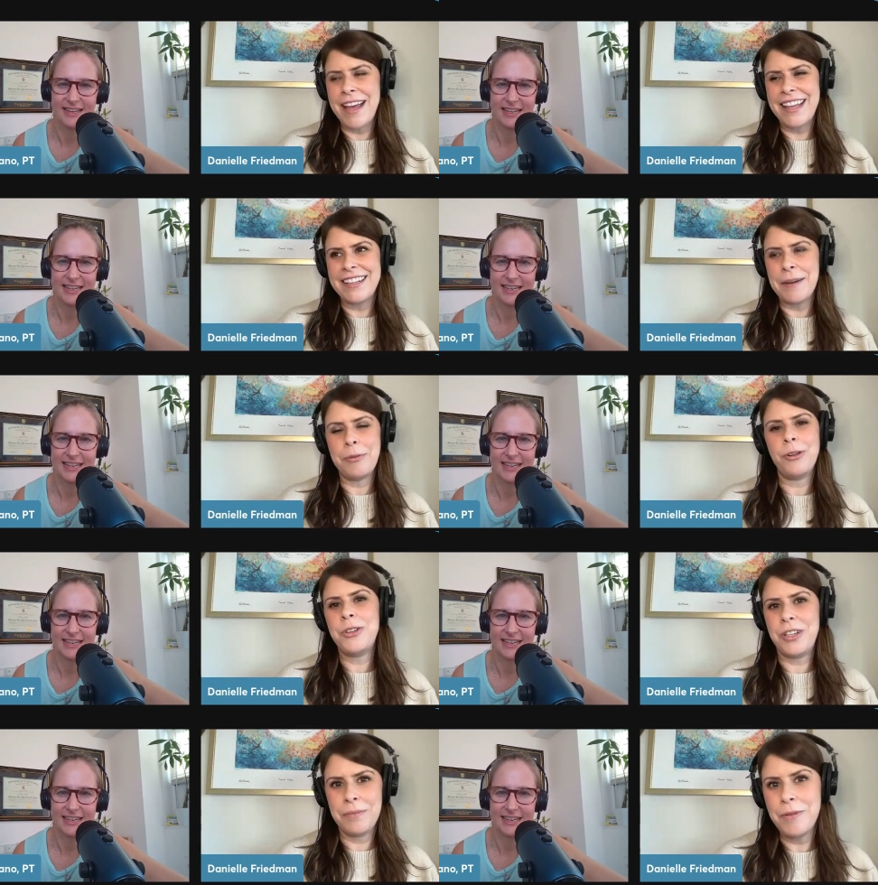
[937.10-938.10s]
Speaker 1: meant
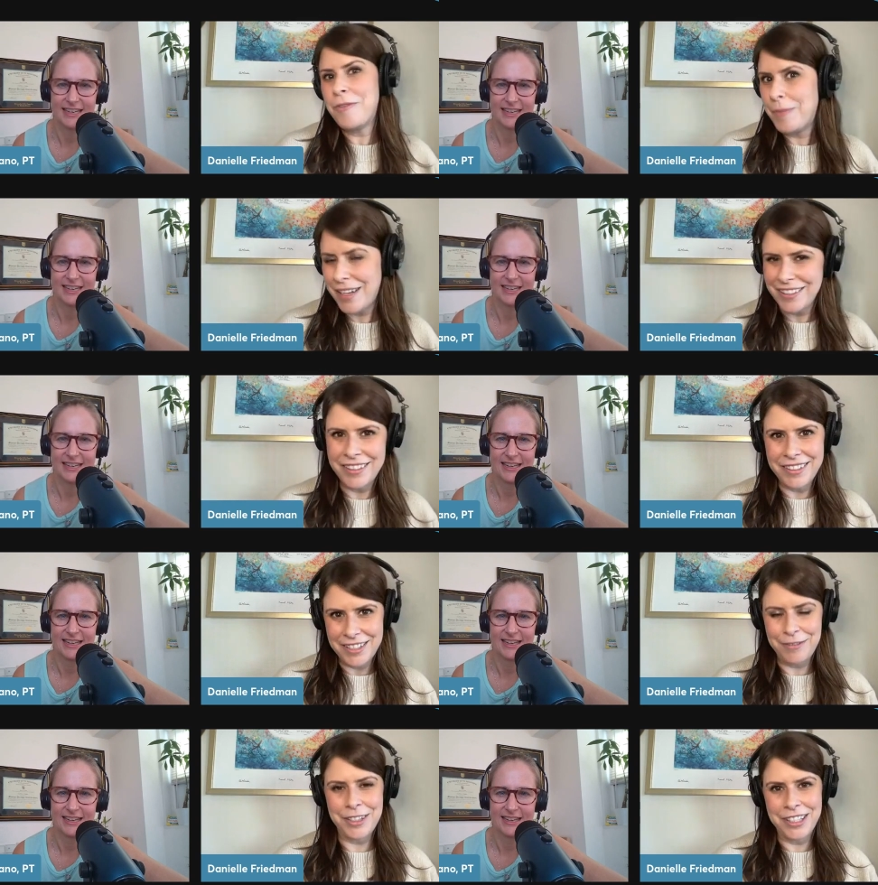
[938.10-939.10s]
approaching movement a little
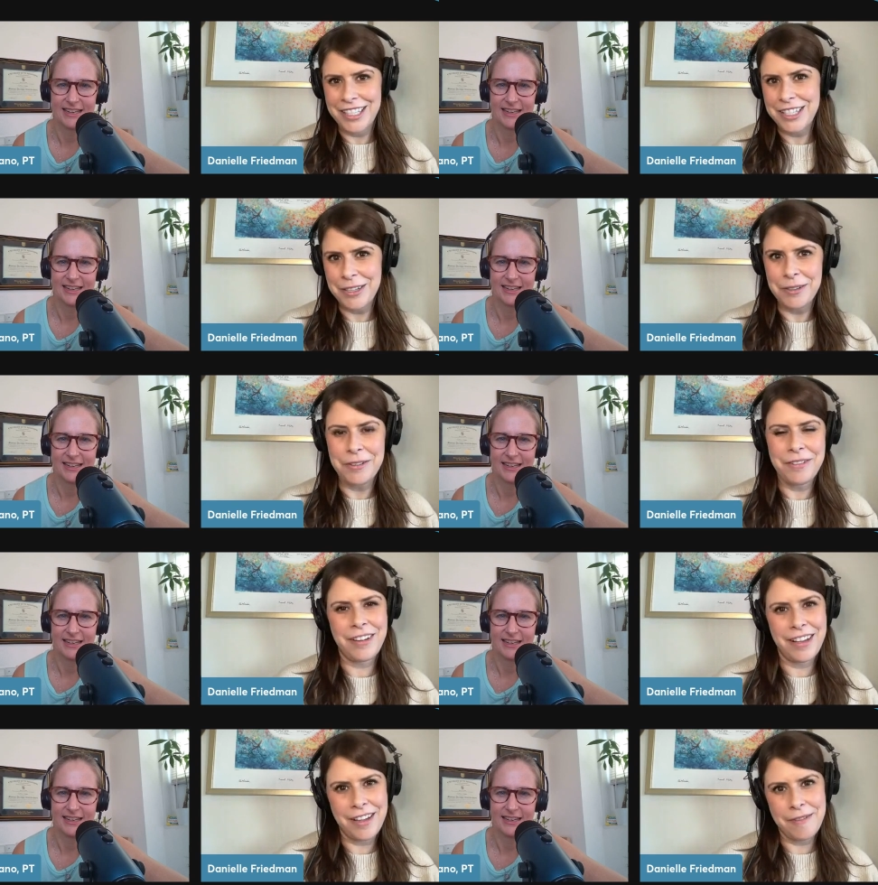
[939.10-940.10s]
differently too.
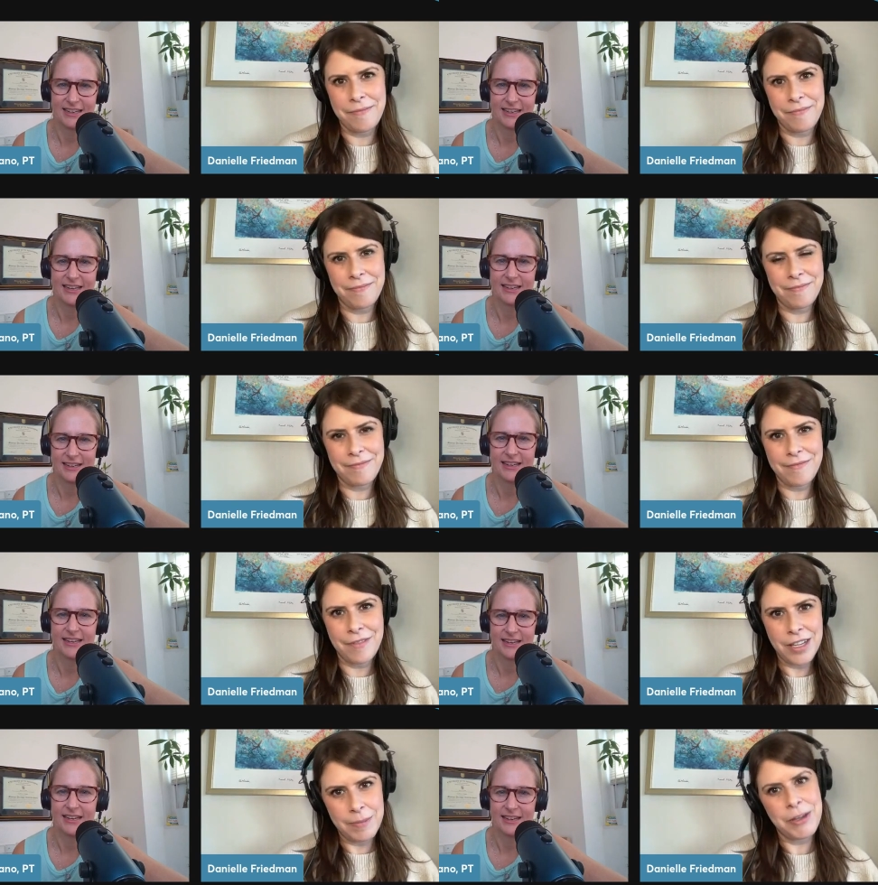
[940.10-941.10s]
Um,
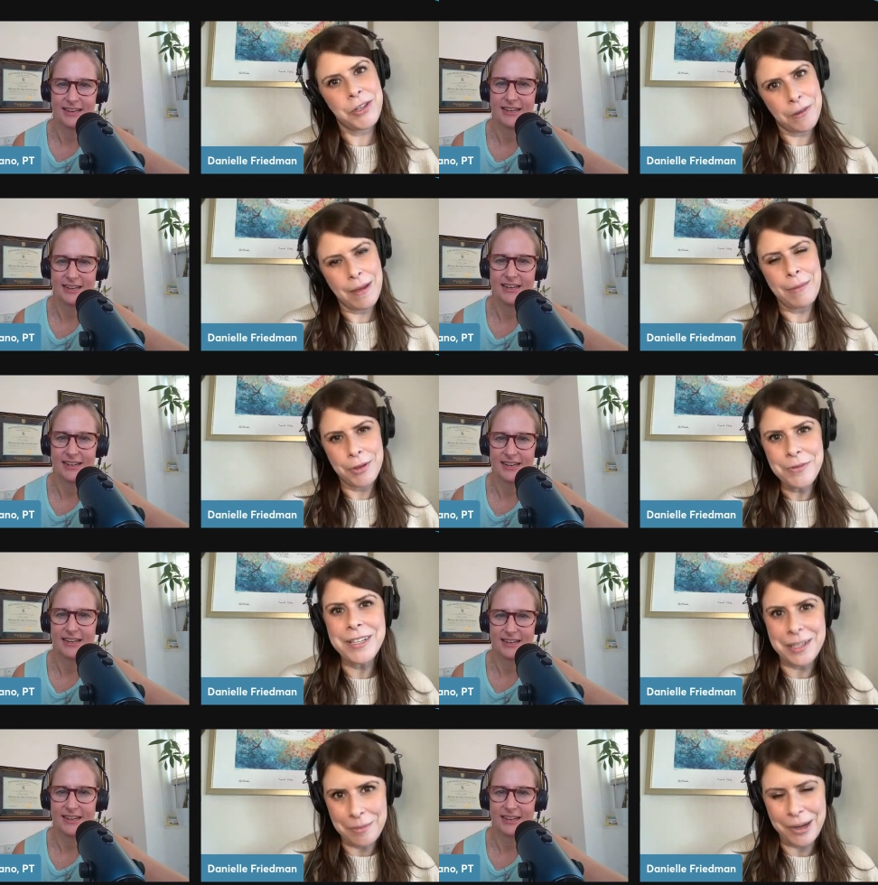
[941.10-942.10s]
especially with my most
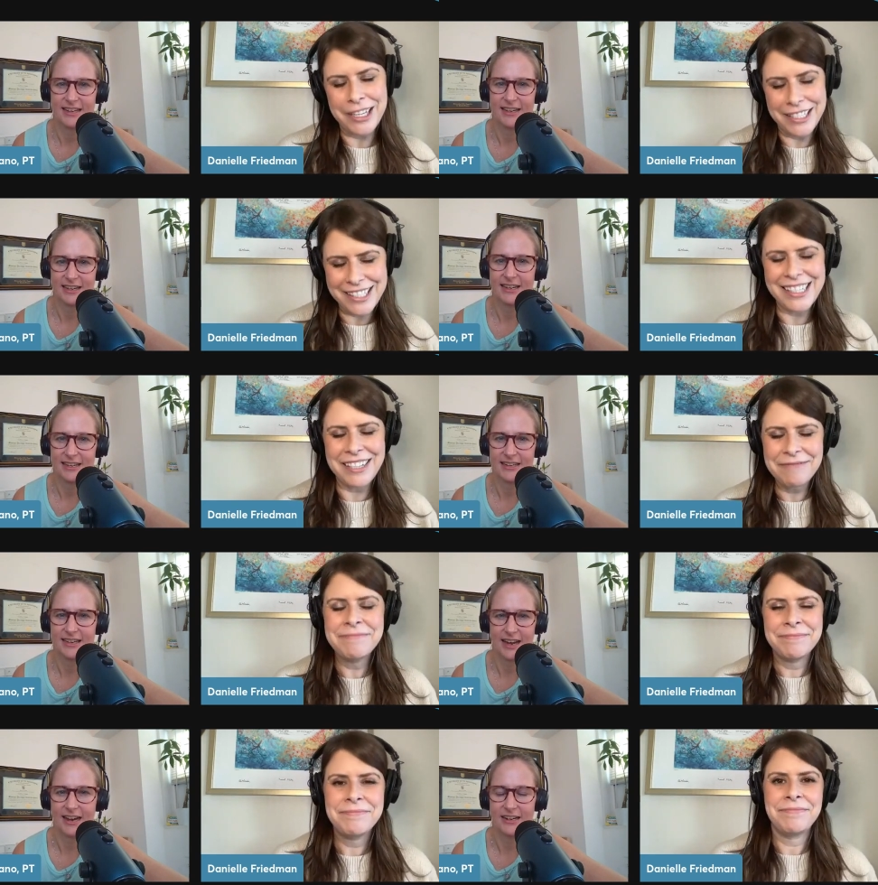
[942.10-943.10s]
recent pregnancy.
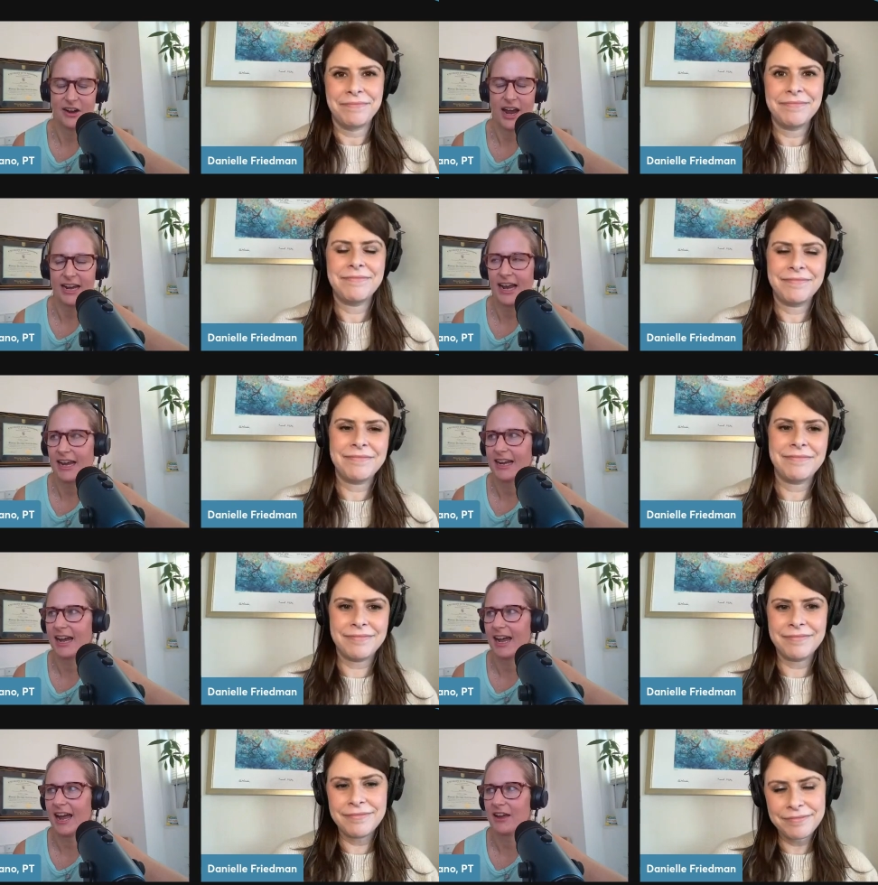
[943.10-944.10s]
Speaker 2: Yeah. No, I
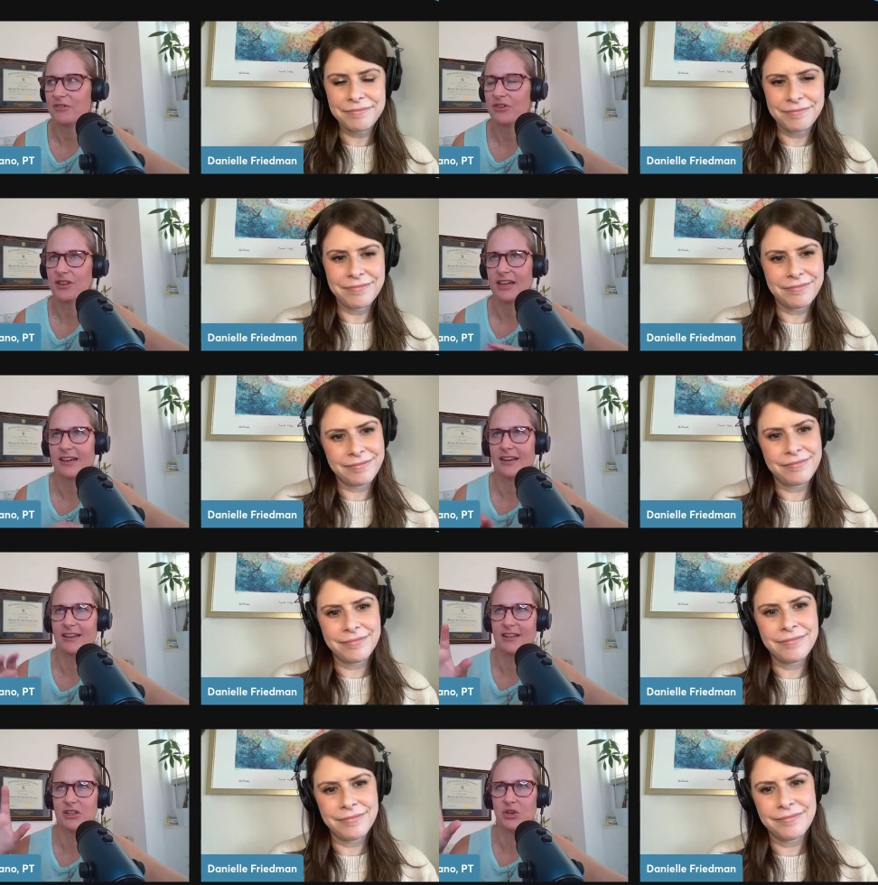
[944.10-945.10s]
I, I feel like
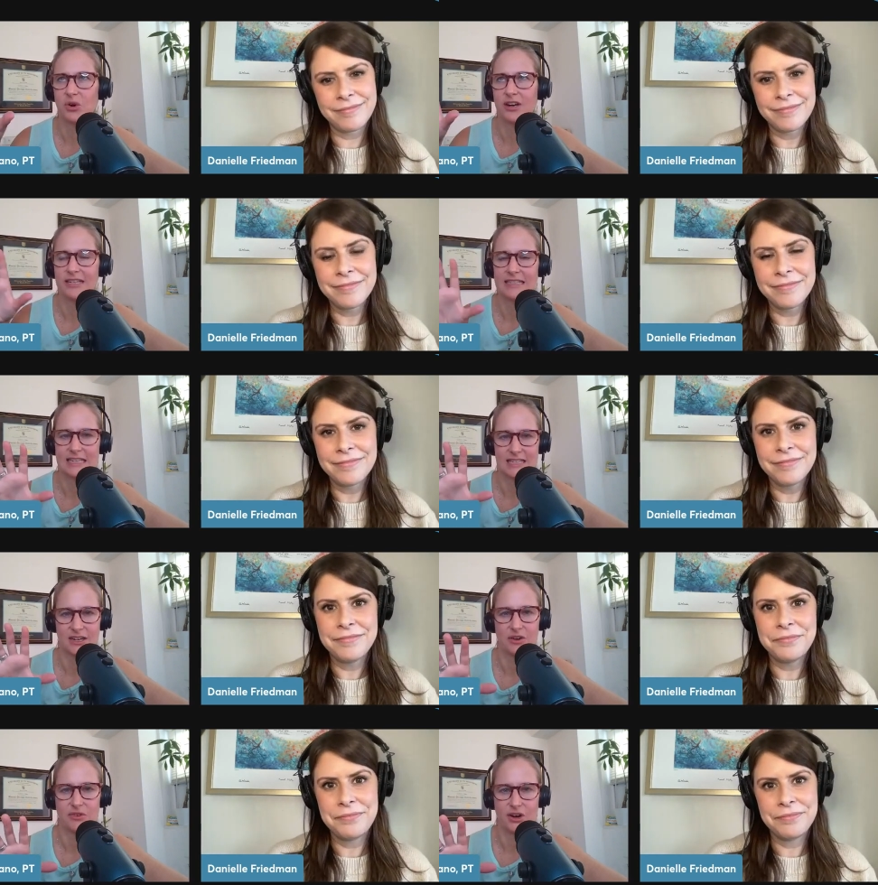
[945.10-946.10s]
New York and DC
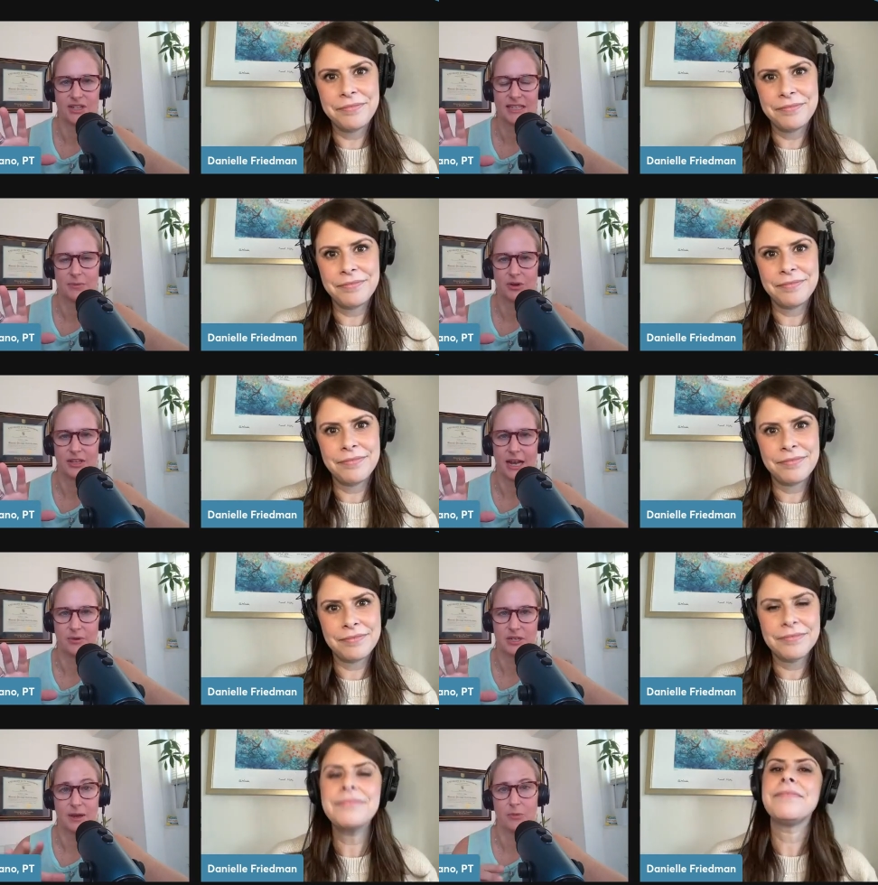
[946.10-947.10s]
are very similar in that
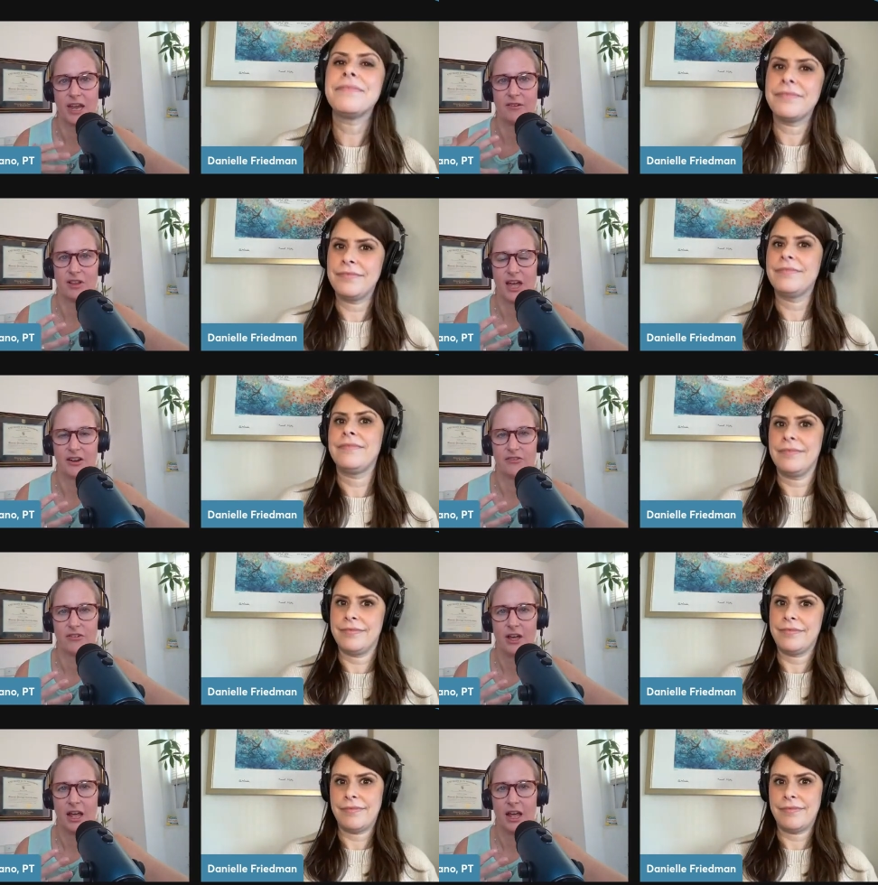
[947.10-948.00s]
respect. We have a lot of